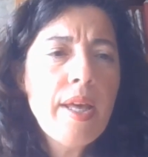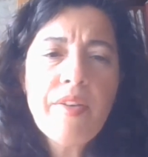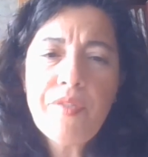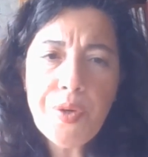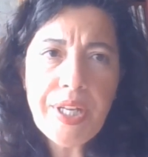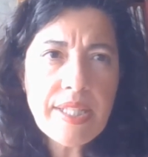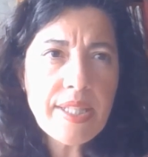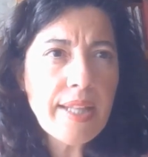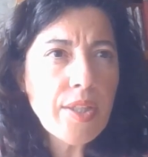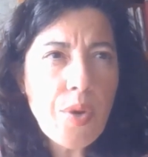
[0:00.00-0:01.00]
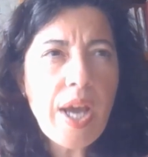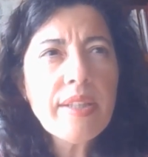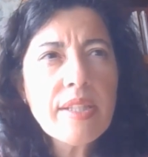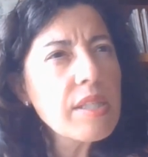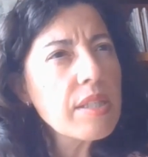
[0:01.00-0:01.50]
for instance,
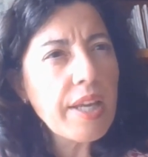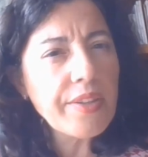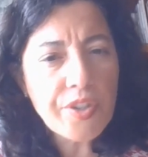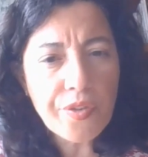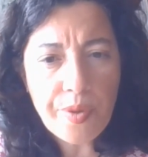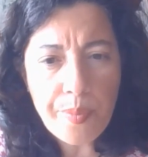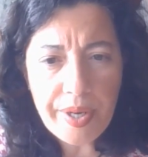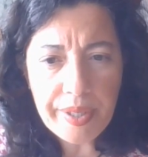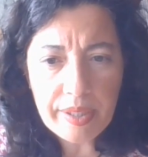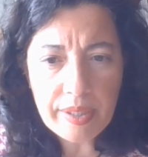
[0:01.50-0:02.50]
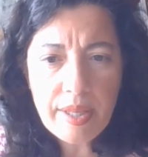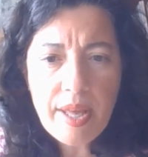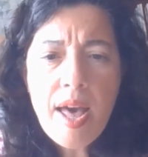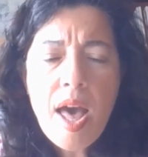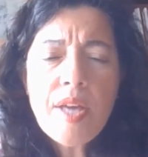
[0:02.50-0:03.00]
United States of America,
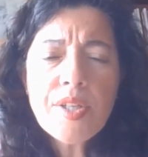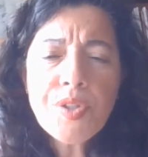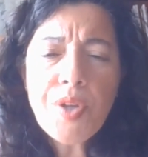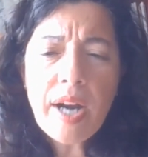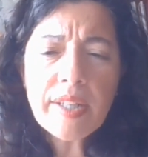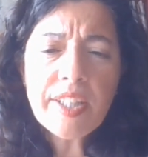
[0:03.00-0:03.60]
started